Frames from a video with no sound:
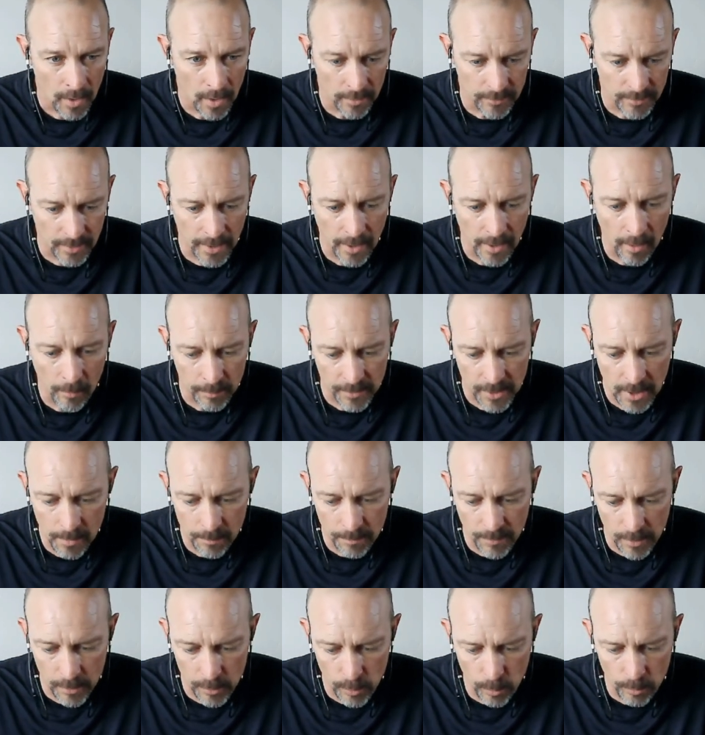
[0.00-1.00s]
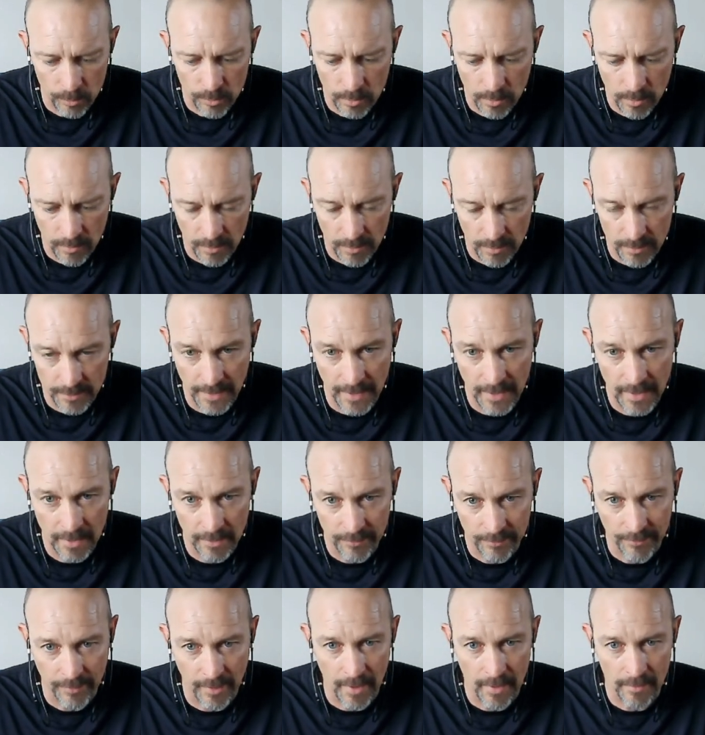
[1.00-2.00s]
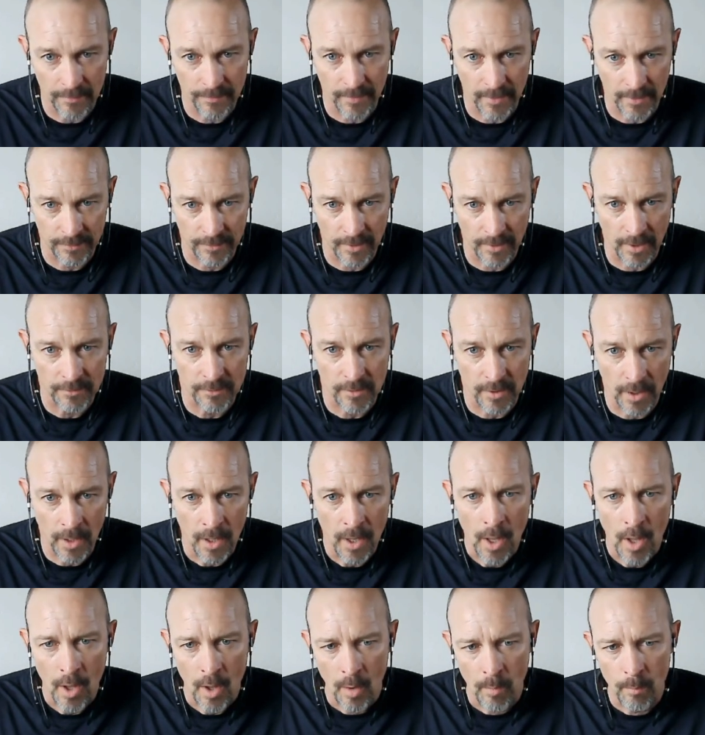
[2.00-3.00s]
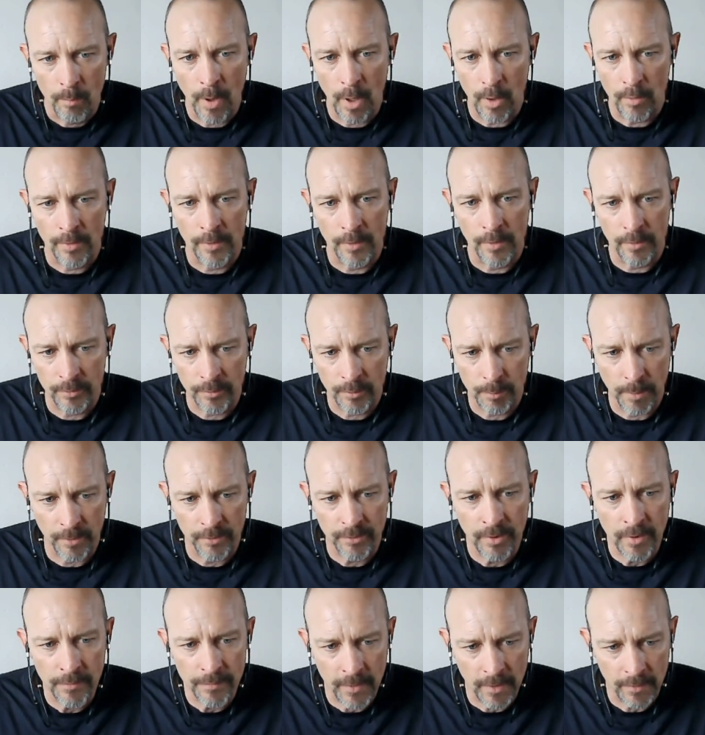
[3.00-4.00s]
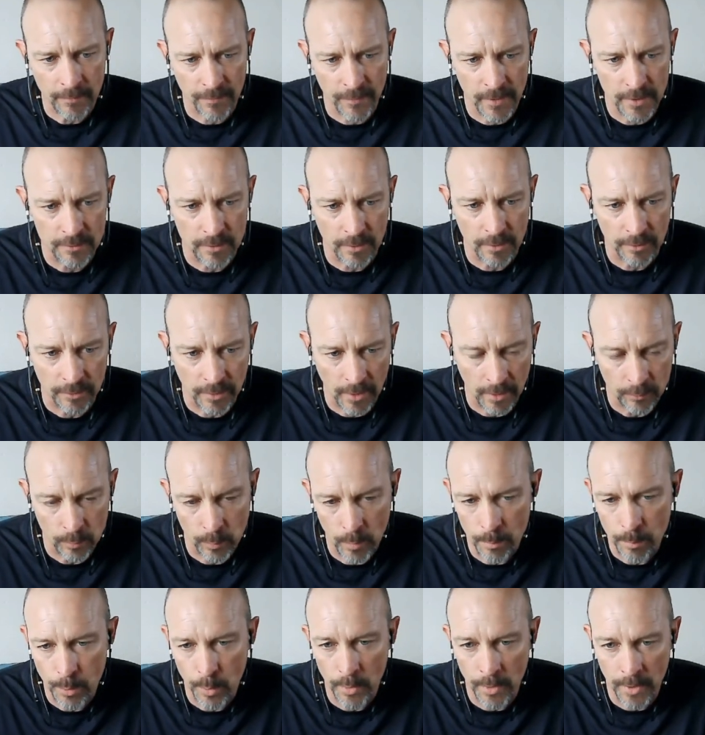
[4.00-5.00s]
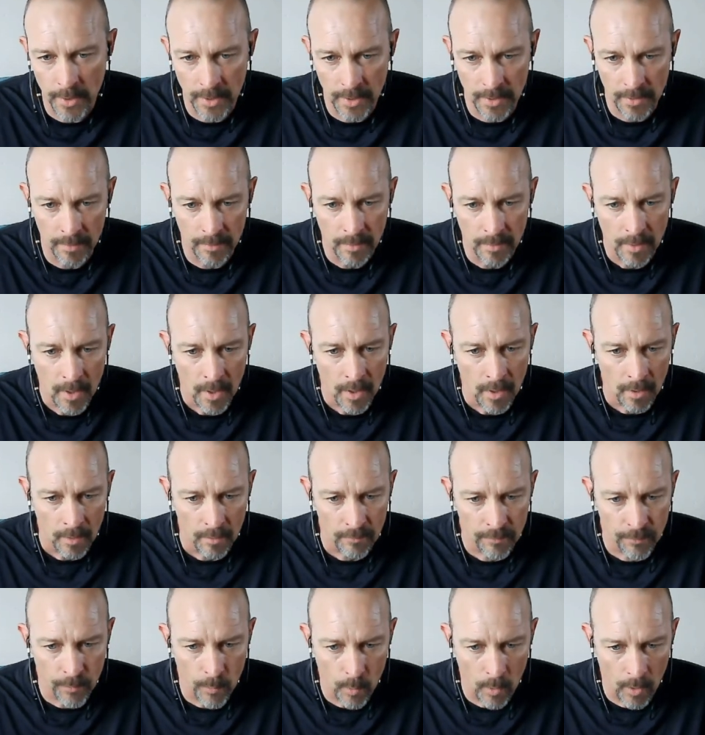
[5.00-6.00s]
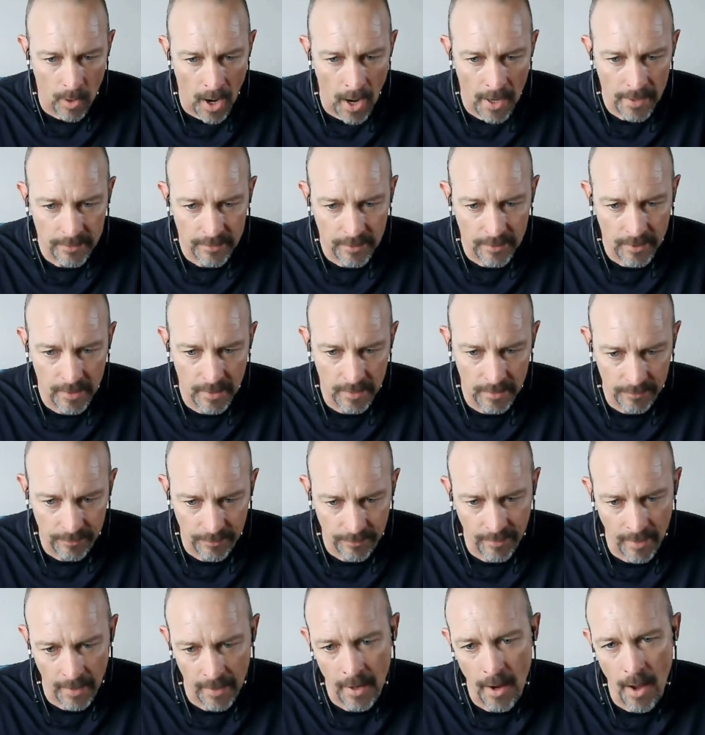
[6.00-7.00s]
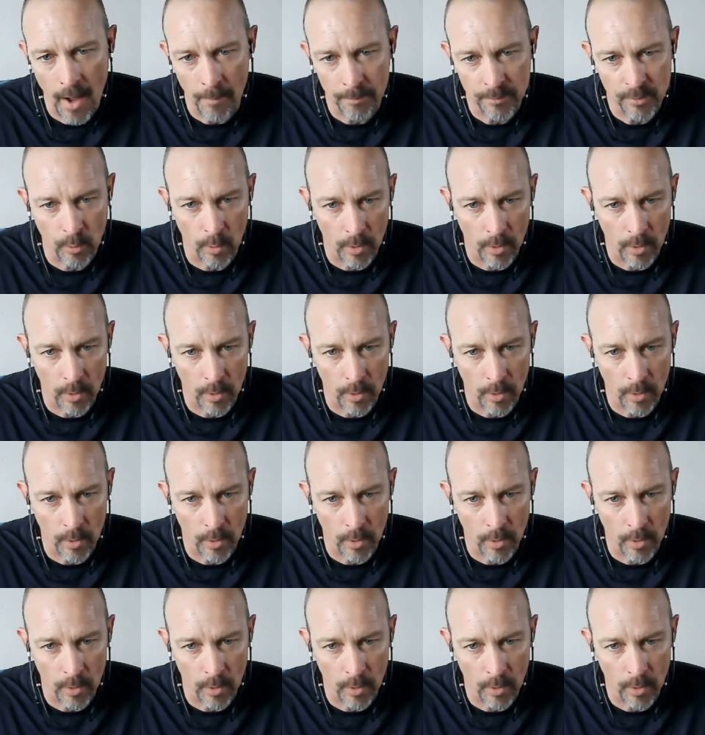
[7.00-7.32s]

to help keep the user, their data safe, et cetera. But there's specific feature sets we put in for IT and SecOps